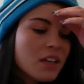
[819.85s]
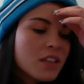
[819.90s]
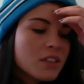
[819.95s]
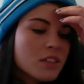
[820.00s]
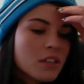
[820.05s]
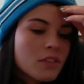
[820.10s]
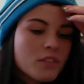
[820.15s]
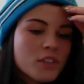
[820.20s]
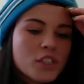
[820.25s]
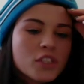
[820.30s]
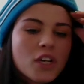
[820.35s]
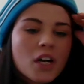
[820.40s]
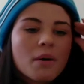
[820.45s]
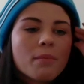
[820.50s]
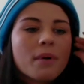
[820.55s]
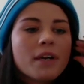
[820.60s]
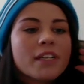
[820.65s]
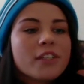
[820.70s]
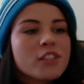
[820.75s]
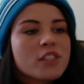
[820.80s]
So if you
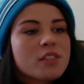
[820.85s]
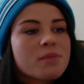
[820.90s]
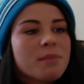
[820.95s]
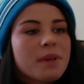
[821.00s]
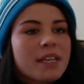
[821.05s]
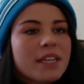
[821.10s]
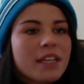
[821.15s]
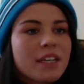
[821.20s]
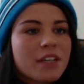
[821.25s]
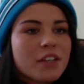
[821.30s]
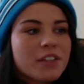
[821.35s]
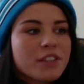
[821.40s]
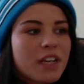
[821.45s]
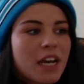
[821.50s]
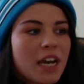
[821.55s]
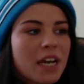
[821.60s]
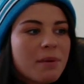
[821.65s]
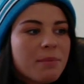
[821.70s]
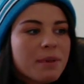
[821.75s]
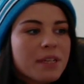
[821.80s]
start by just making your
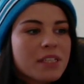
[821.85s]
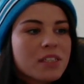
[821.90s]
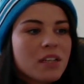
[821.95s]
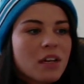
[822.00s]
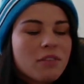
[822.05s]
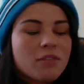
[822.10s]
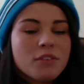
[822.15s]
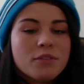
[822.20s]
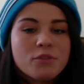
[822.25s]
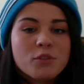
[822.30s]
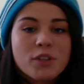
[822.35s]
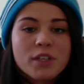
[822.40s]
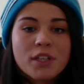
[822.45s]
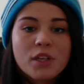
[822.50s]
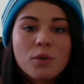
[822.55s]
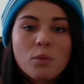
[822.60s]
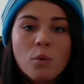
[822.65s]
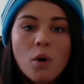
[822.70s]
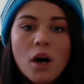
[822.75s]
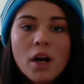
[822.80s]
diet based off of
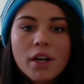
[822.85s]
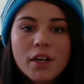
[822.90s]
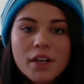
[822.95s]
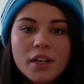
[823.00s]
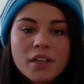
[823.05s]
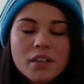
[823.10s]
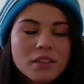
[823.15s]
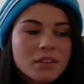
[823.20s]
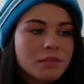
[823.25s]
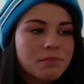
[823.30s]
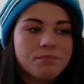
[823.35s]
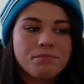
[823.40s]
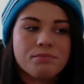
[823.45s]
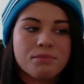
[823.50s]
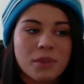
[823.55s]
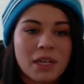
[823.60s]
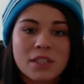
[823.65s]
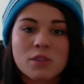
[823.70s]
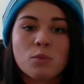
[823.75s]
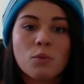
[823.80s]
drinking water,
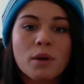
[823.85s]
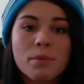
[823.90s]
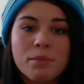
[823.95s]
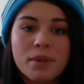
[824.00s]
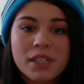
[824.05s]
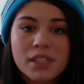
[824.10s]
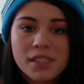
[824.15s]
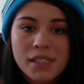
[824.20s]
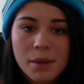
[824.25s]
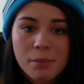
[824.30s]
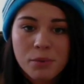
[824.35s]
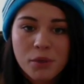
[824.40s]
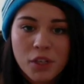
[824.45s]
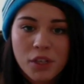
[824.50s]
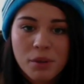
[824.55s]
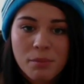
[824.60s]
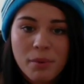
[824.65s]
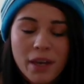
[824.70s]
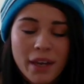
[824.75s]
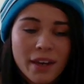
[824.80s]
that's one big step you
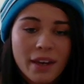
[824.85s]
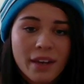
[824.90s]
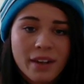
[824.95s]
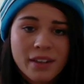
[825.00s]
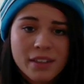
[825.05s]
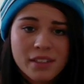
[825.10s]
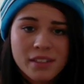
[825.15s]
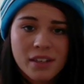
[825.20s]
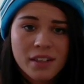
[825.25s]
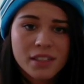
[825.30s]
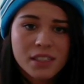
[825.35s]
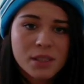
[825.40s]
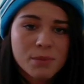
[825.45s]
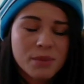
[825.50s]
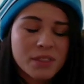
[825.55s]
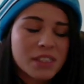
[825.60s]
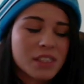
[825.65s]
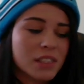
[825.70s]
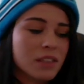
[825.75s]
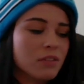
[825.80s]
can make, and it's not
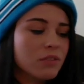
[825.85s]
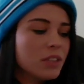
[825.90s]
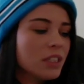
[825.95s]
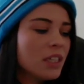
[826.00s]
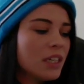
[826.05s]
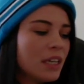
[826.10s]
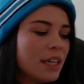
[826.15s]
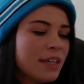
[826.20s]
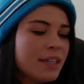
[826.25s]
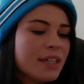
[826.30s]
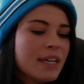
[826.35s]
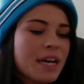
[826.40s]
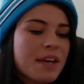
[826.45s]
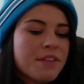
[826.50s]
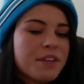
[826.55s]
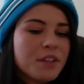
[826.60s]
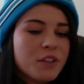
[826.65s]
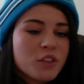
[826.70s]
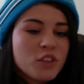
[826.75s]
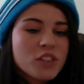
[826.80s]
expensive.
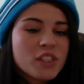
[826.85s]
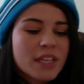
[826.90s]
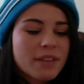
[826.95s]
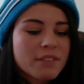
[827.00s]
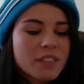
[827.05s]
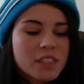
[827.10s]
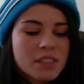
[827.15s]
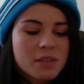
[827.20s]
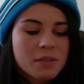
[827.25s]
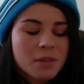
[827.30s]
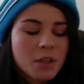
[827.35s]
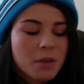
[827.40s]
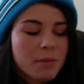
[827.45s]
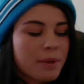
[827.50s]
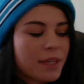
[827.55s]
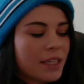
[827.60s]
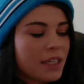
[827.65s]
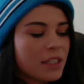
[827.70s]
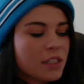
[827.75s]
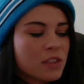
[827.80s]
And then you just have to start
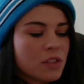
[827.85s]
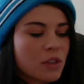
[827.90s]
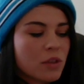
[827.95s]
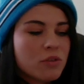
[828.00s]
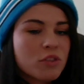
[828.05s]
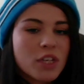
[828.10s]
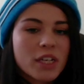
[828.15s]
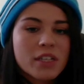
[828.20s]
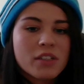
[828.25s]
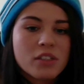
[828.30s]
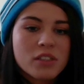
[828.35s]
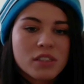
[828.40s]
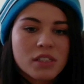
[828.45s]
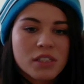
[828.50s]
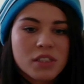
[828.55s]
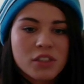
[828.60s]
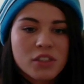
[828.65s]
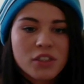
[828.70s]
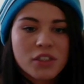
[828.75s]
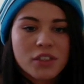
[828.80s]
making slow changes
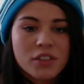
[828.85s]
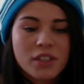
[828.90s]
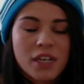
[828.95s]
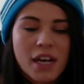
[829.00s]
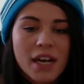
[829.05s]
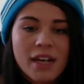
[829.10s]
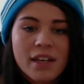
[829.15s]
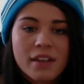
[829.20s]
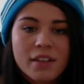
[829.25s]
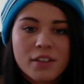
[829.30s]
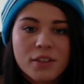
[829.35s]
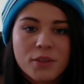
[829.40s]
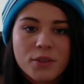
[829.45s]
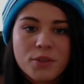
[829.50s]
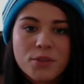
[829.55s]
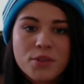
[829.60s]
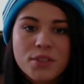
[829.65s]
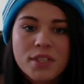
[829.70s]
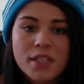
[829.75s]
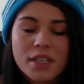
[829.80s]
into your diet and your
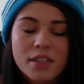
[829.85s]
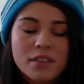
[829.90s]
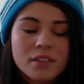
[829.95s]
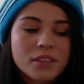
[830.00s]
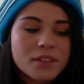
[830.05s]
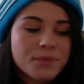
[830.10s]
routine